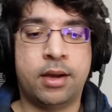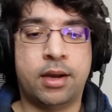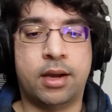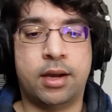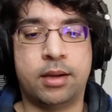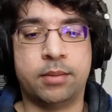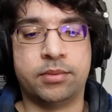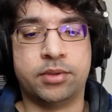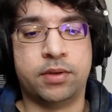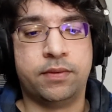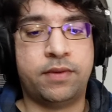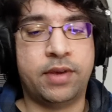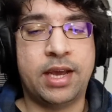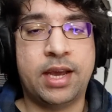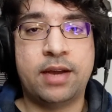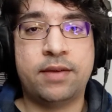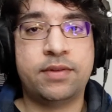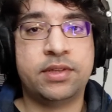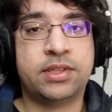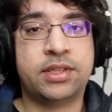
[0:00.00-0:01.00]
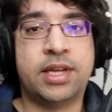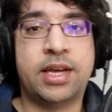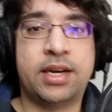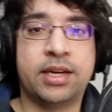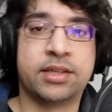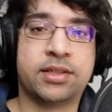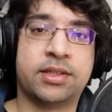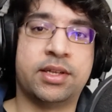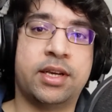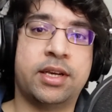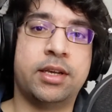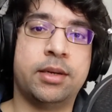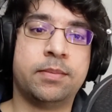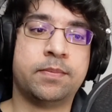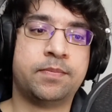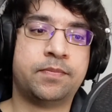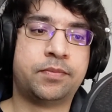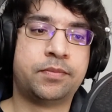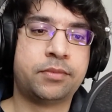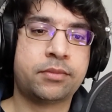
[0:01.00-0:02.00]
So if you have a static site,
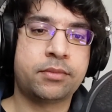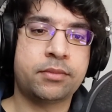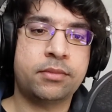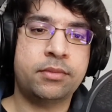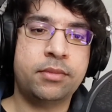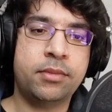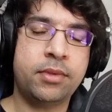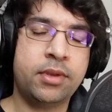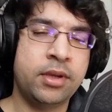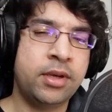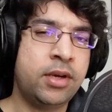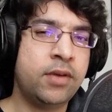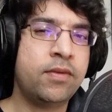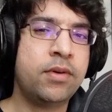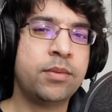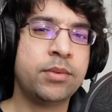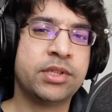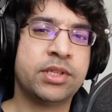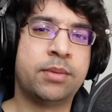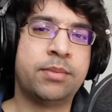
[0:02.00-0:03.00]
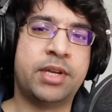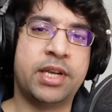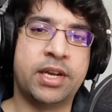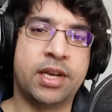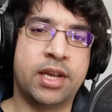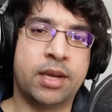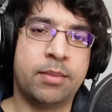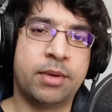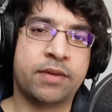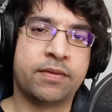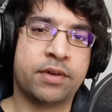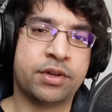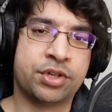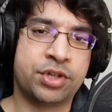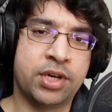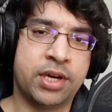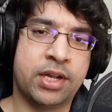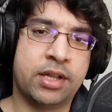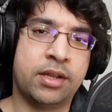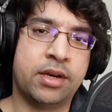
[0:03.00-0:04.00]
even with some dynamic
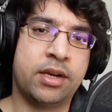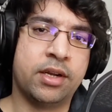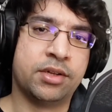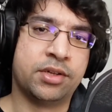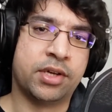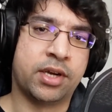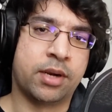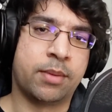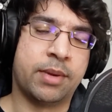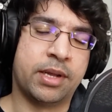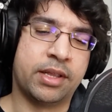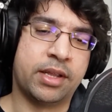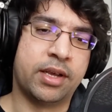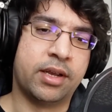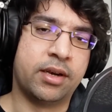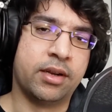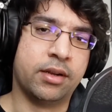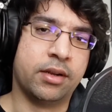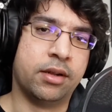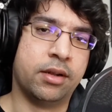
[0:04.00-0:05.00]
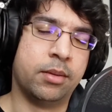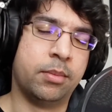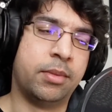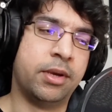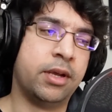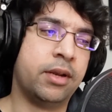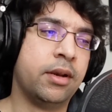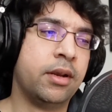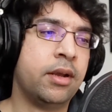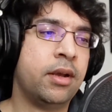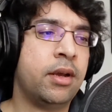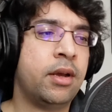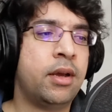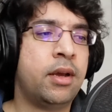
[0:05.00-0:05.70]
functionality, I'll talk about that in a little bit.